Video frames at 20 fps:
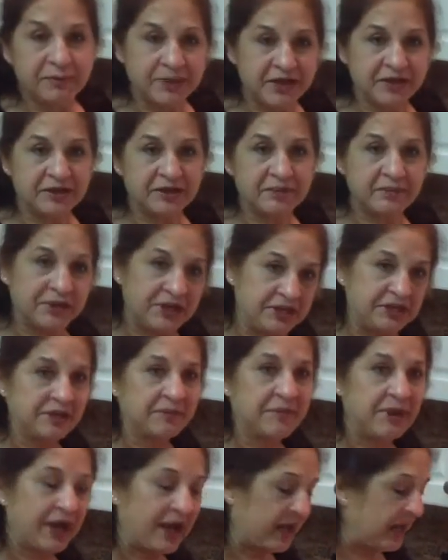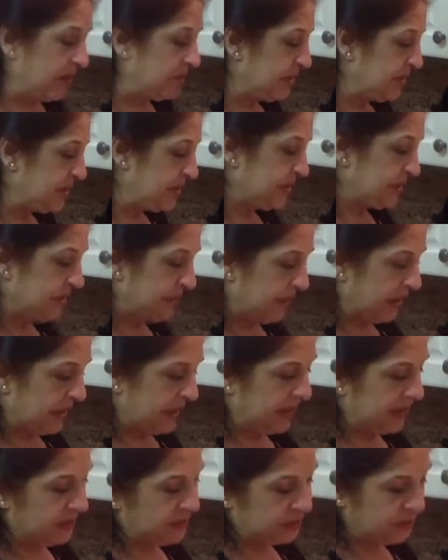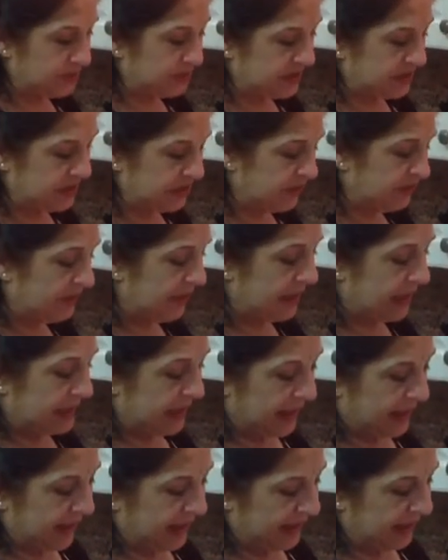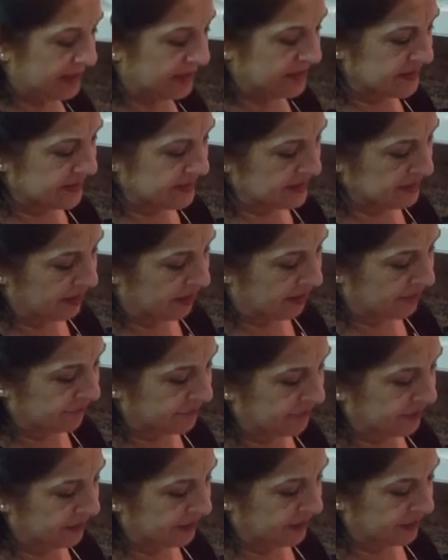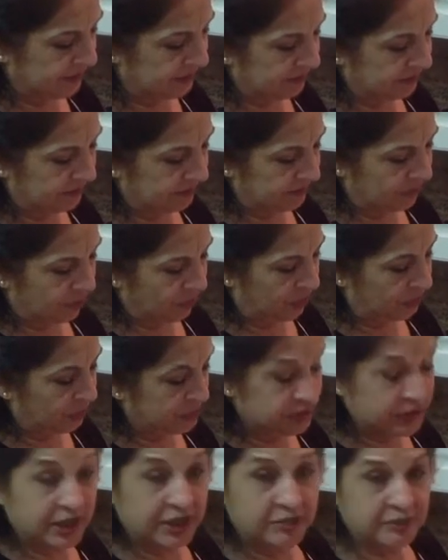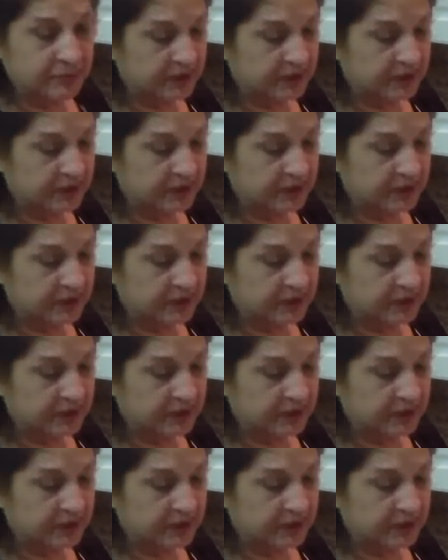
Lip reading: medium high to medium, and this is after almost 8